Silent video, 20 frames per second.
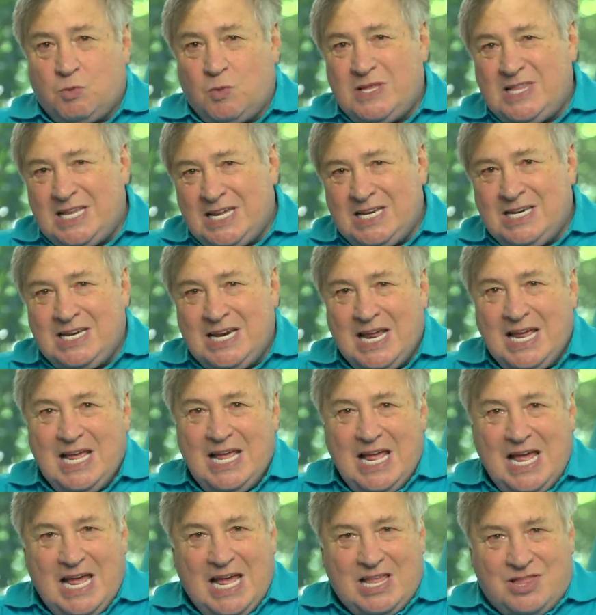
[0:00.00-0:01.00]
within
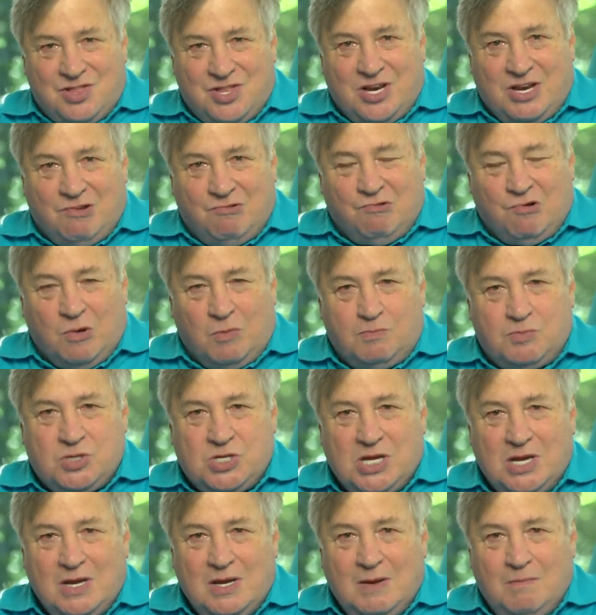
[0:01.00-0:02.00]
ethnic groups,